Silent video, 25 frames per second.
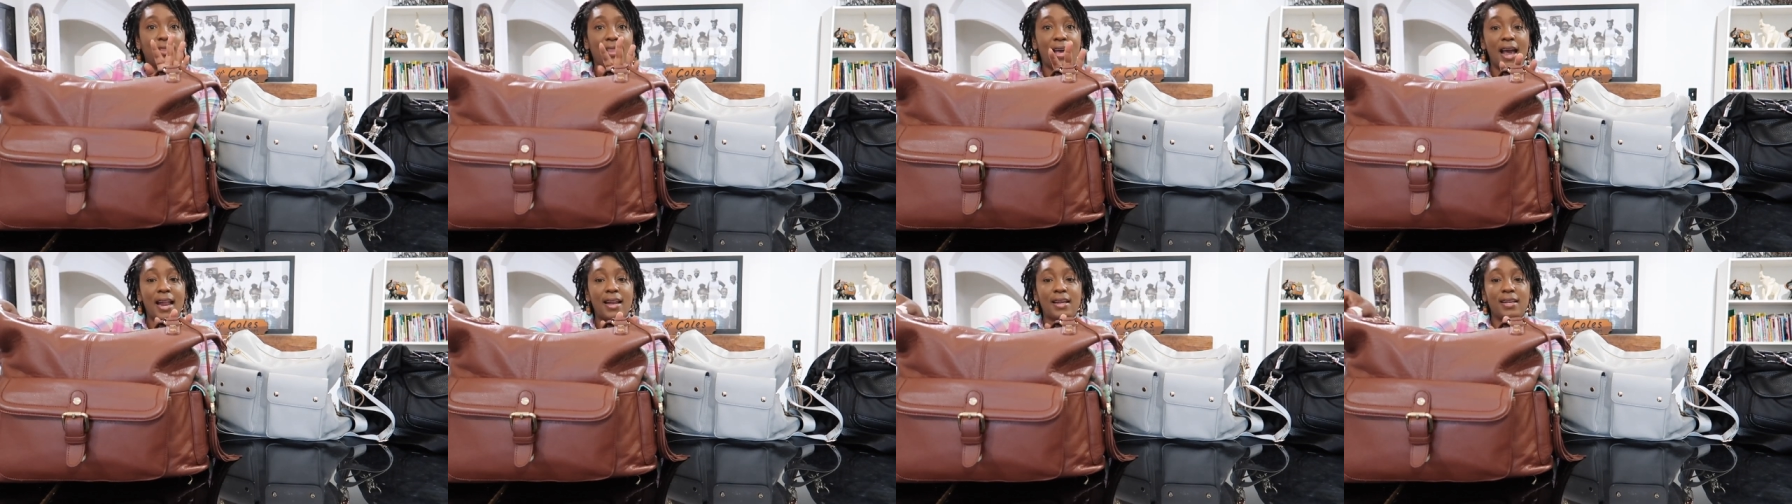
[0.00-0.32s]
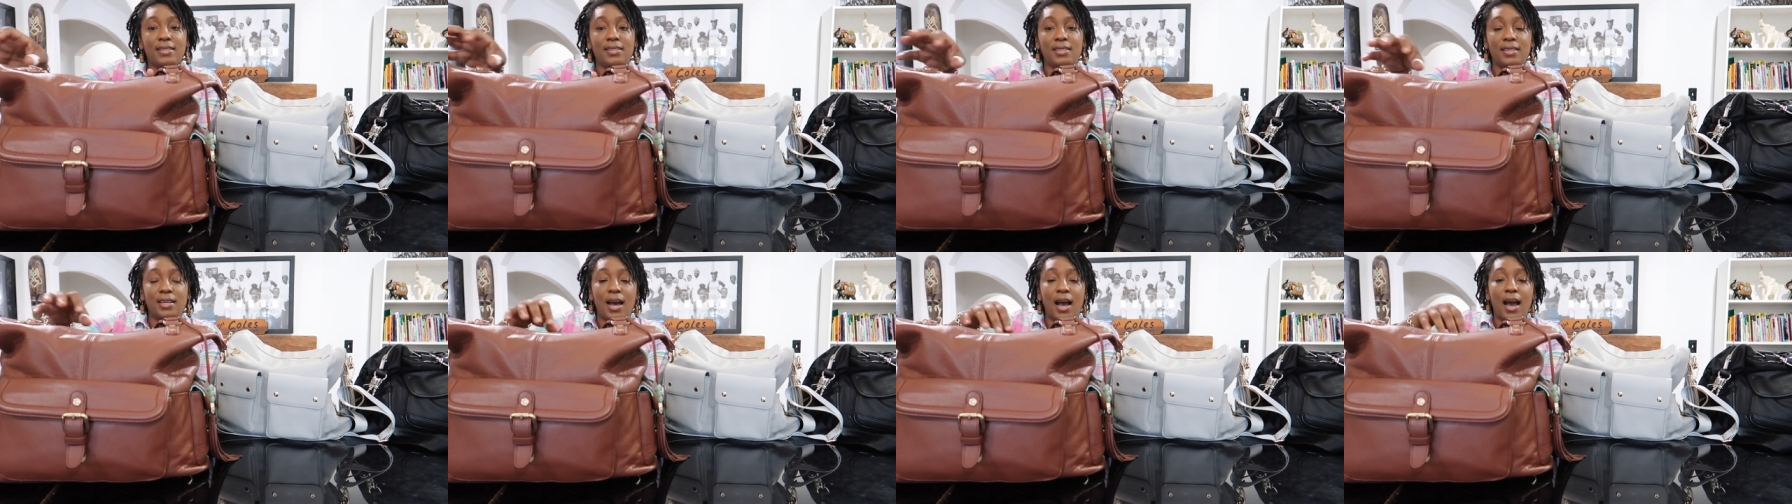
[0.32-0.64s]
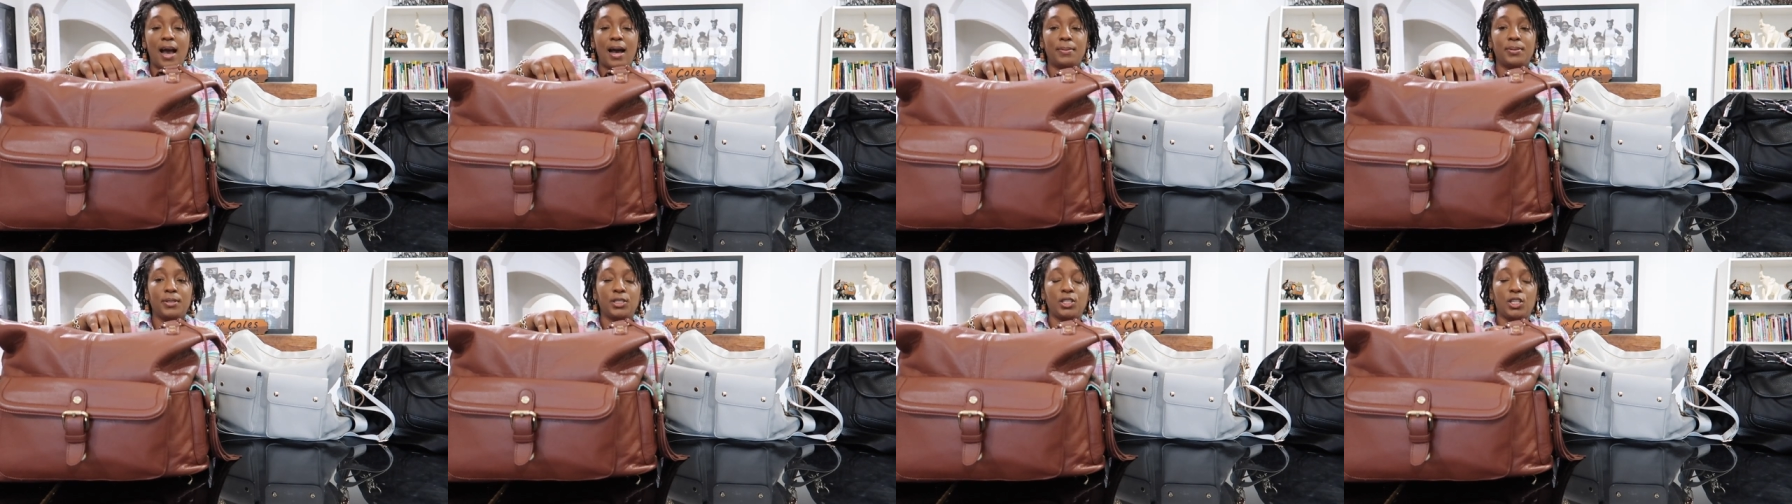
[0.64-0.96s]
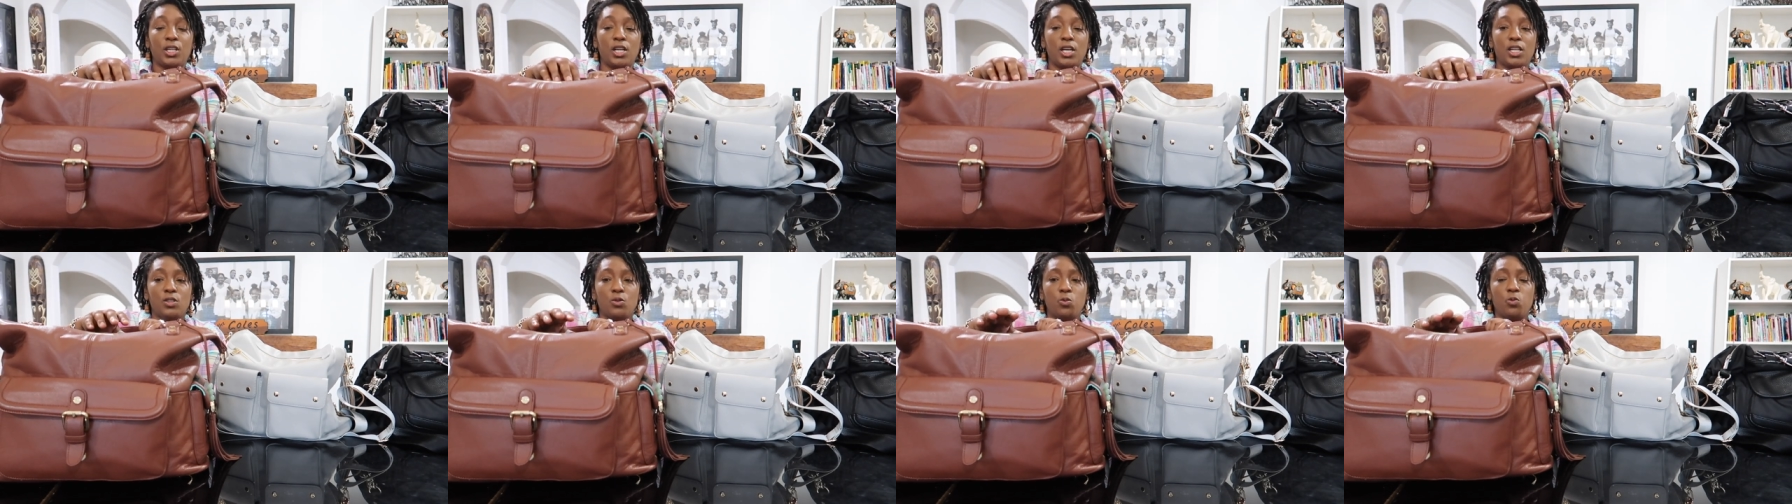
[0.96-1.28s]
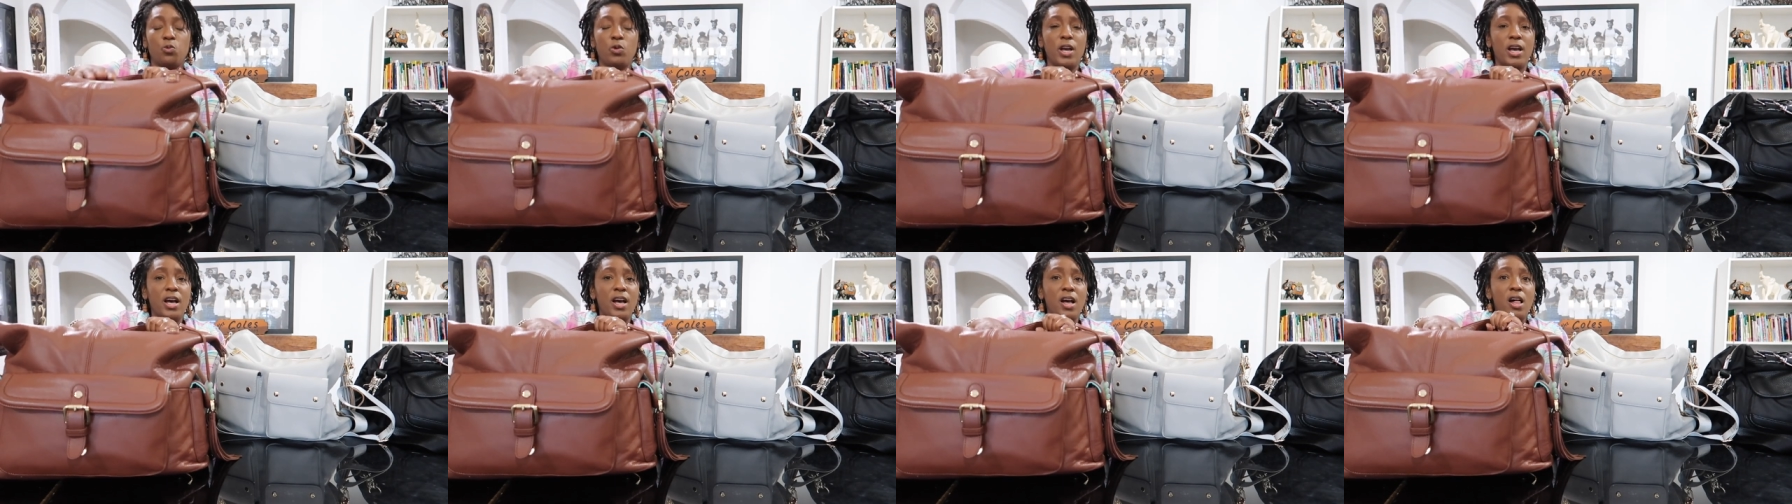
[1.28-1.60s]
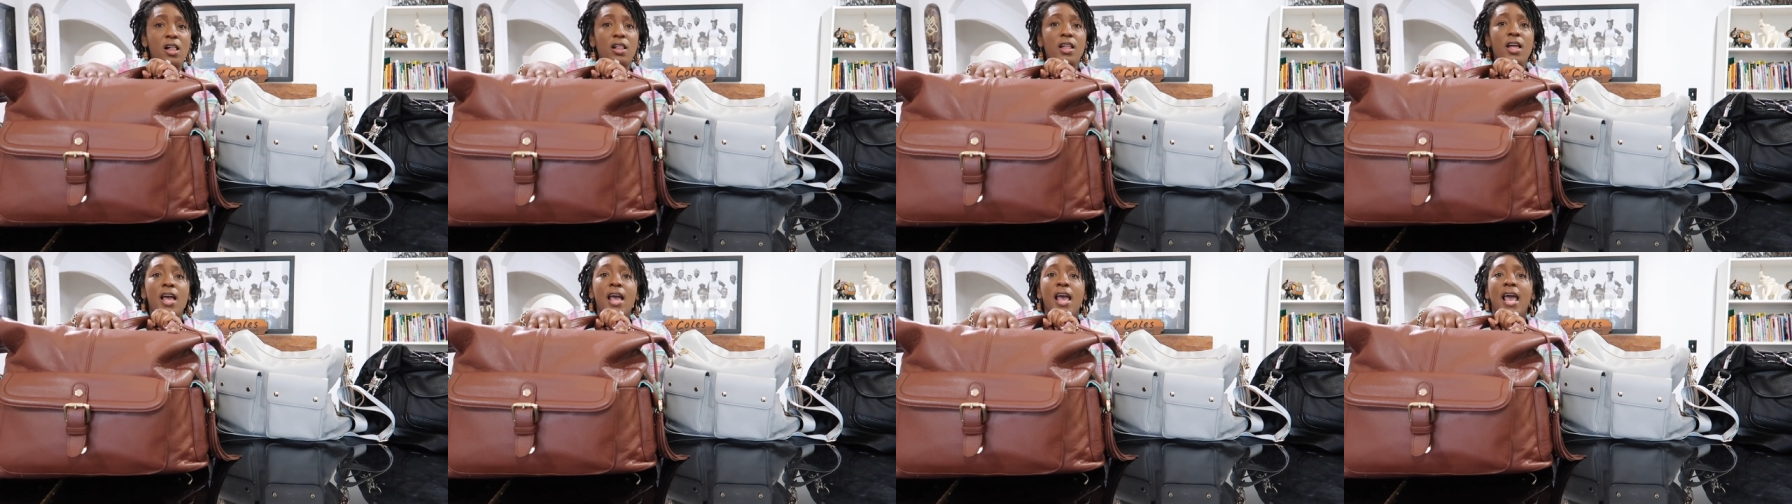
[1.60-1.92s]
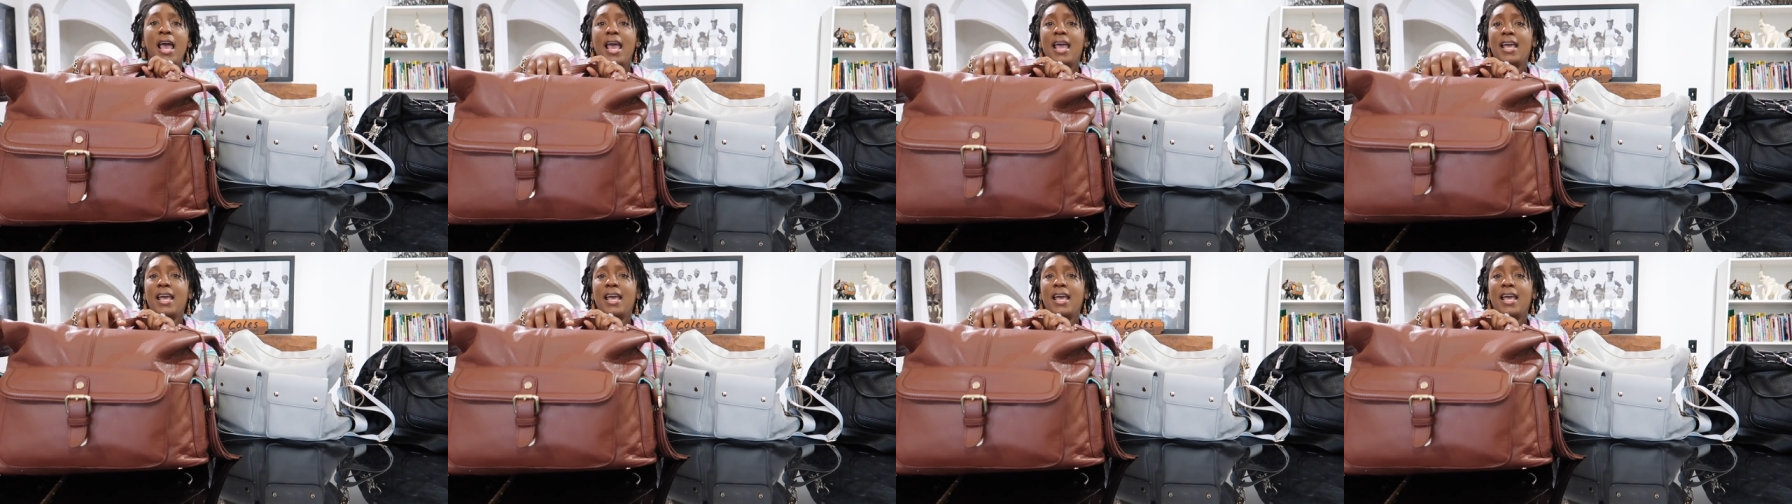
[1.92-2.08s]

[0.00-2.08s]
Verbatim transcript: that is an option as well.